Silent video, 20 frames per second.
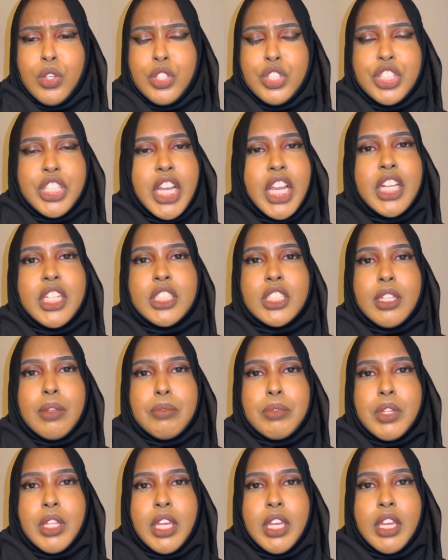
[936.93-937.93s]
change
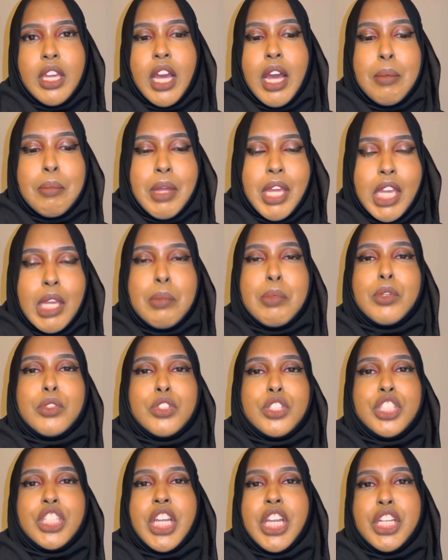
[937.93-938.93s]
something, I'm able
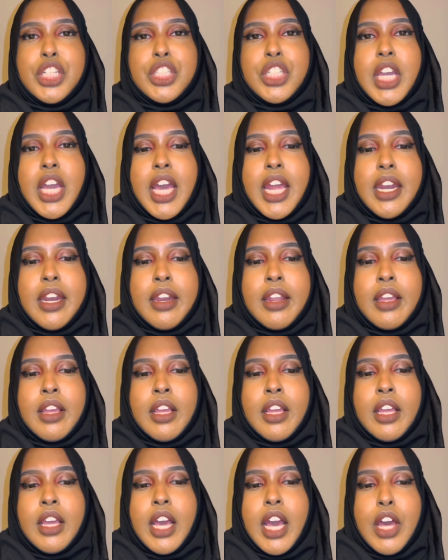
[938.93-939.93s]
to change it, and
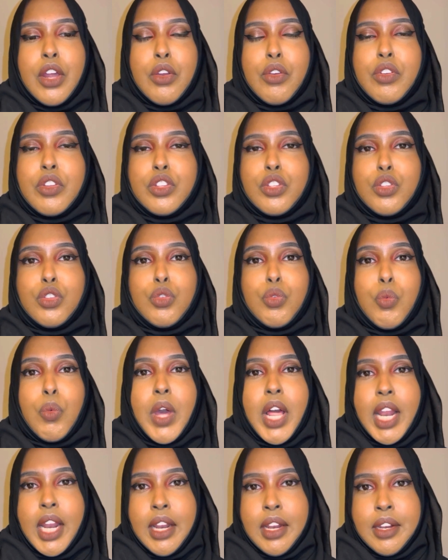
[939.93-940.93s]
I don't need to
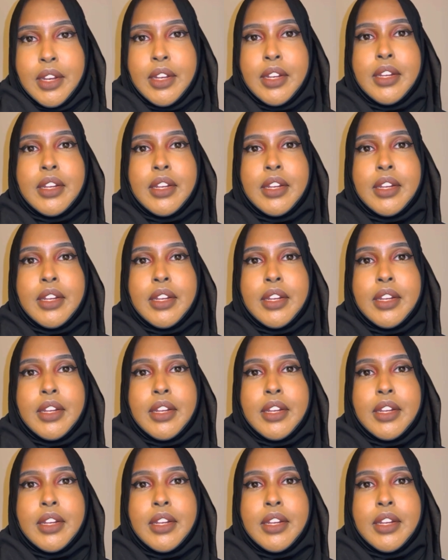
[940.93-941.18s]
dwell.